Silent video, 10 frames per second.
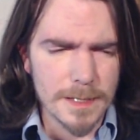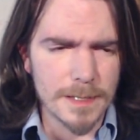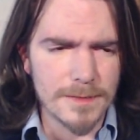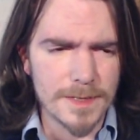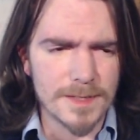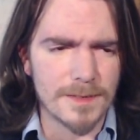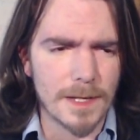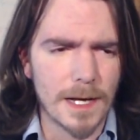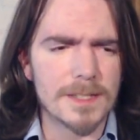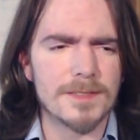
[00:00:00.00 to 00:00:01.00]
of these
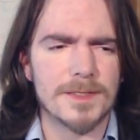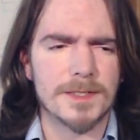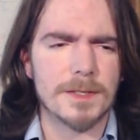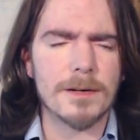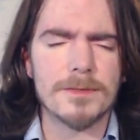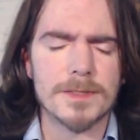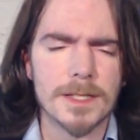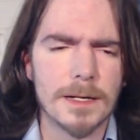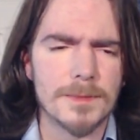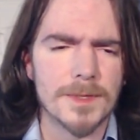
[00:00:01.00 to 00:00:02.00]
philosophies,
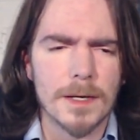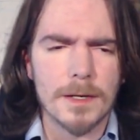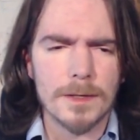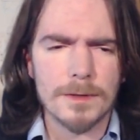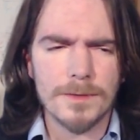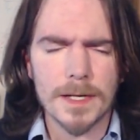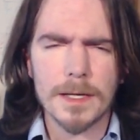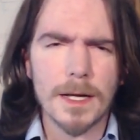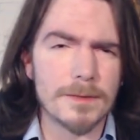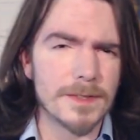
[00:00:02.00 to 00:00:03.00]
oftentimes, you'll find a
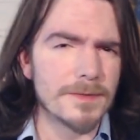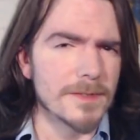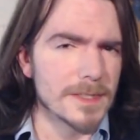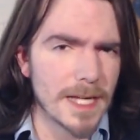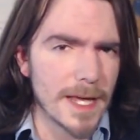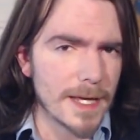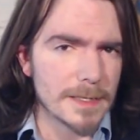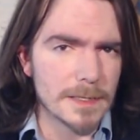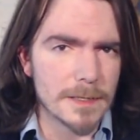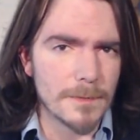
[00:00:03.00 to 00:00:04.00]
lot of different
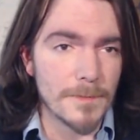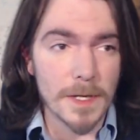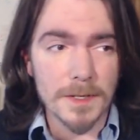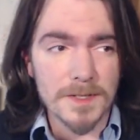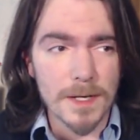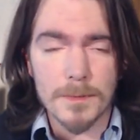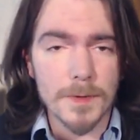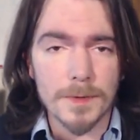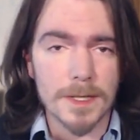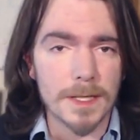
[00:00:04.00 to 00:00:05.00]
takes. There are some
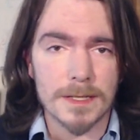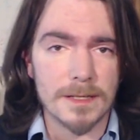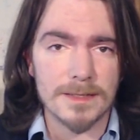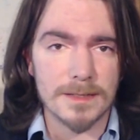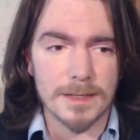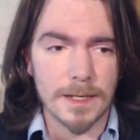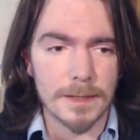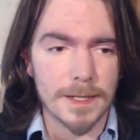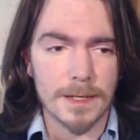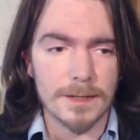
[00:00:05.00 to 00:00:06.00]
who think that it's
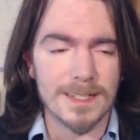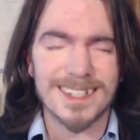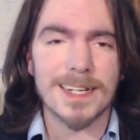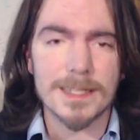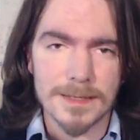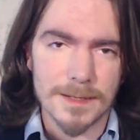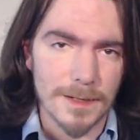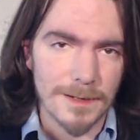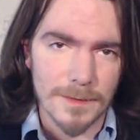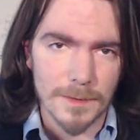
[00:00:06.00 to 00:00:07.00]
entirely healthy and
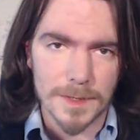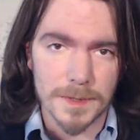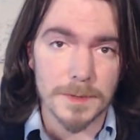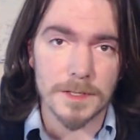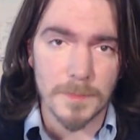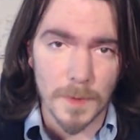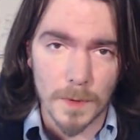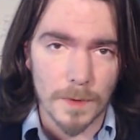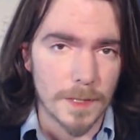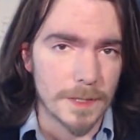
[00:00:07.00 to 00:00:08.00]
necessary for one to
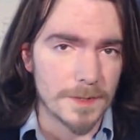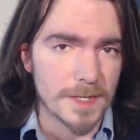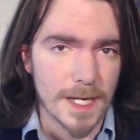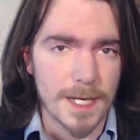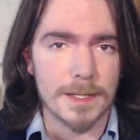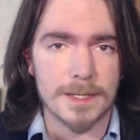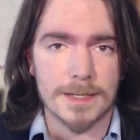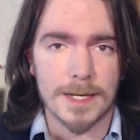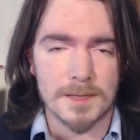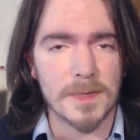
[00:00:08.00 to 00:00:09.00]
explore and understand
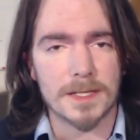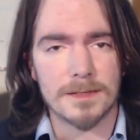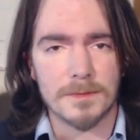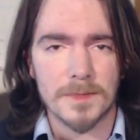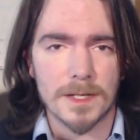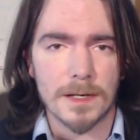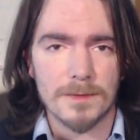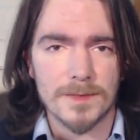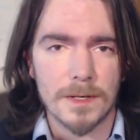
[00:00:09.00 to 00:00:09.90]
these aspects of themselves,